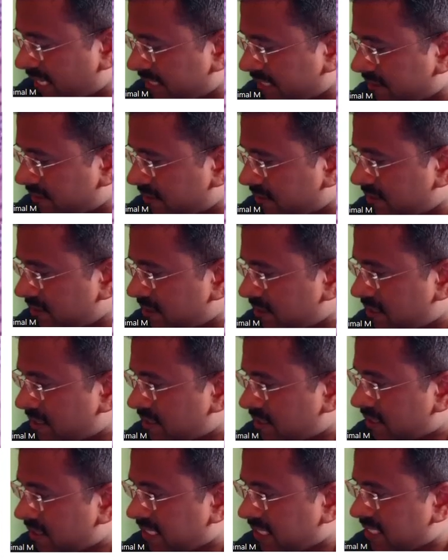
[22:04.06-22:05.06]
manner,
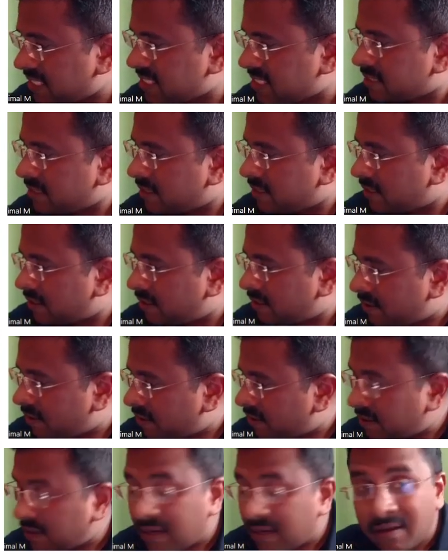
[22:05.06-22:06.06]
that is,
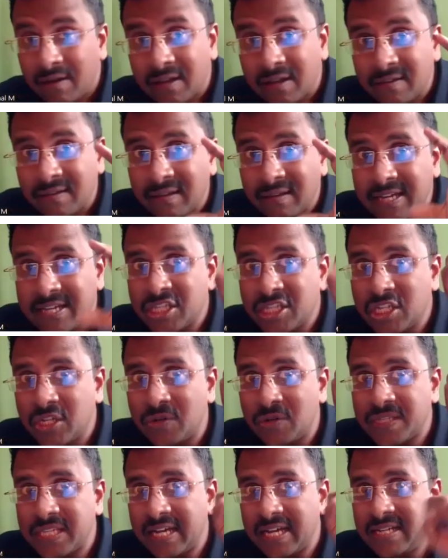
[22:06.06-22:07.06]

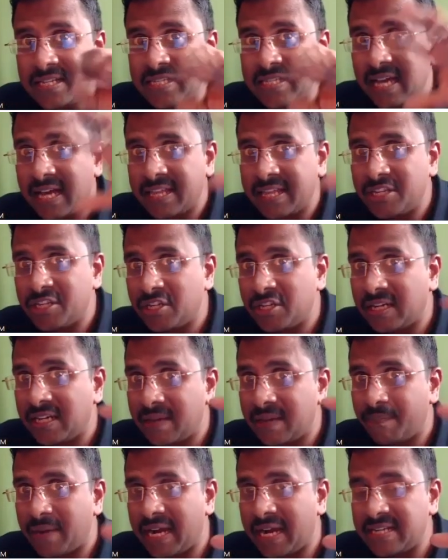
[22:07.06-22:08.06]
histiocytes arranged in
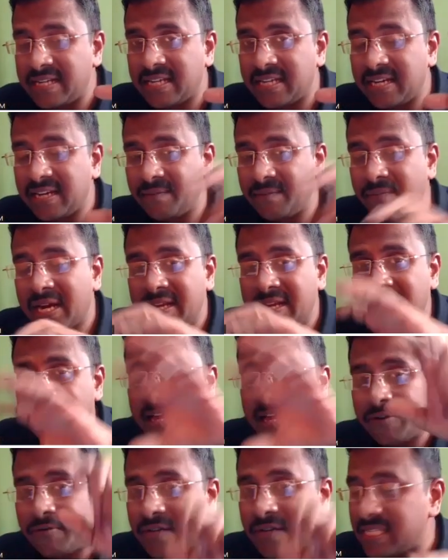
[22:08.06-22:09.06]
a palisading manner
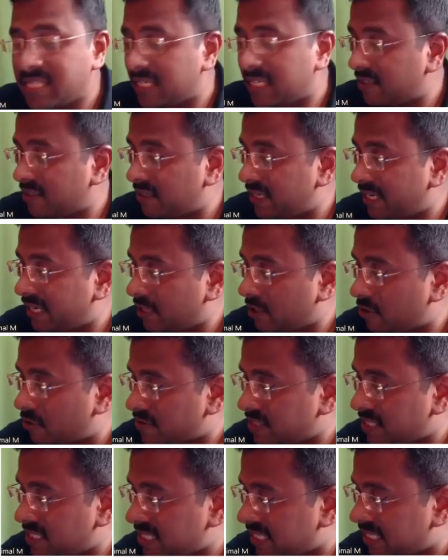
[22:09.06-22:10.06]
around a central
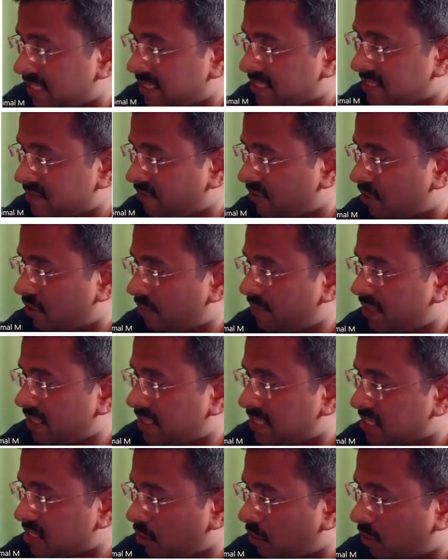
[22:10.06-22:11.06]
necrosis, and this
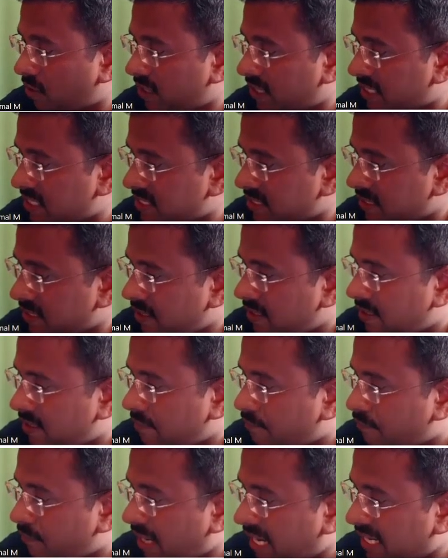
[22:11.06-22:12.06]
phenomenon is called as
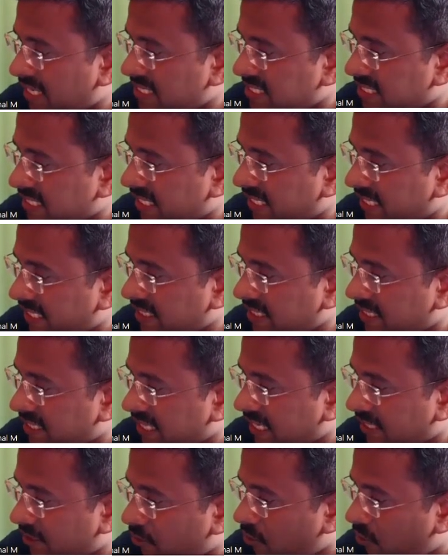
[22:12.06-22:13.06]
palisading
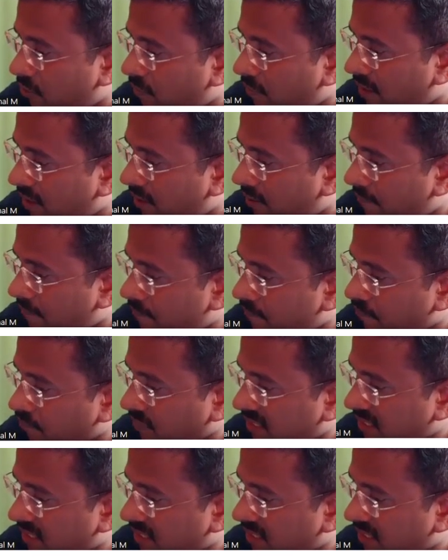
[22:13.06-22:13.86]
granuloma.